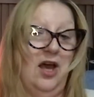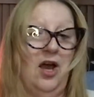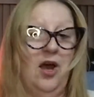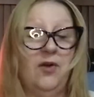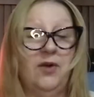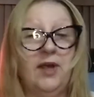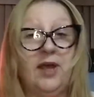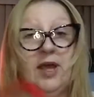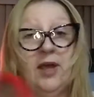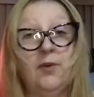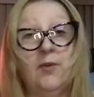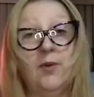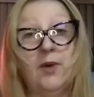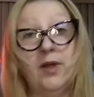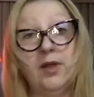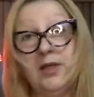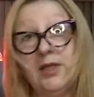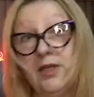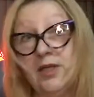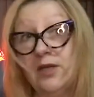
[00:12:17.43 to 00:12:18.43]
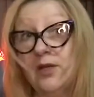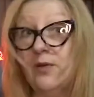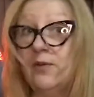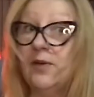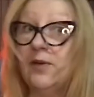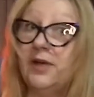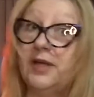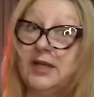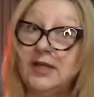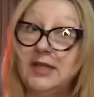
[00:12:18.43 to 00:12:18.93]
Okay, well, you know
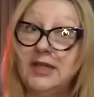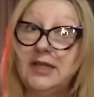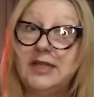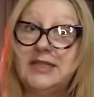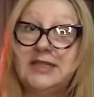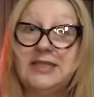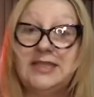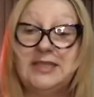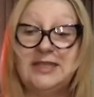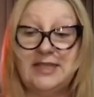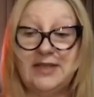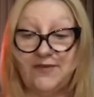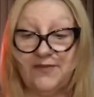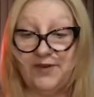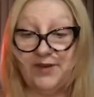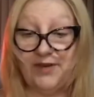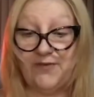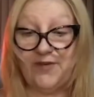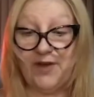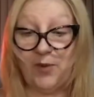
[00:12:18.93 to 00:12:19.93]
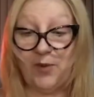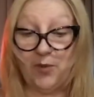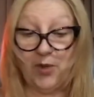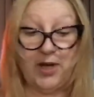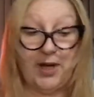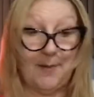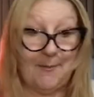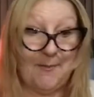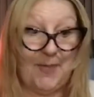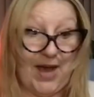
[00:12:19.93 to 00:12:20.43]
what? It definitely, if I were
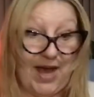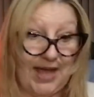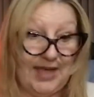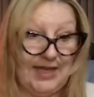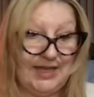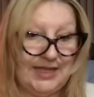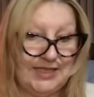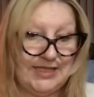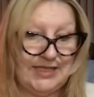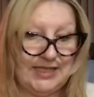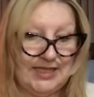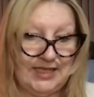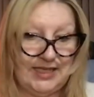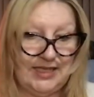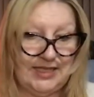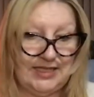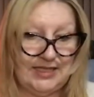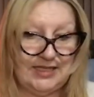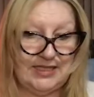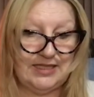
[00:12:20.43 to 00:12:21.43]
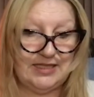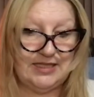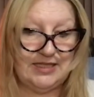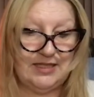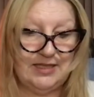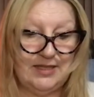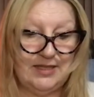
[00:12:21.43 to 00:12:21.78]
going to buy these things,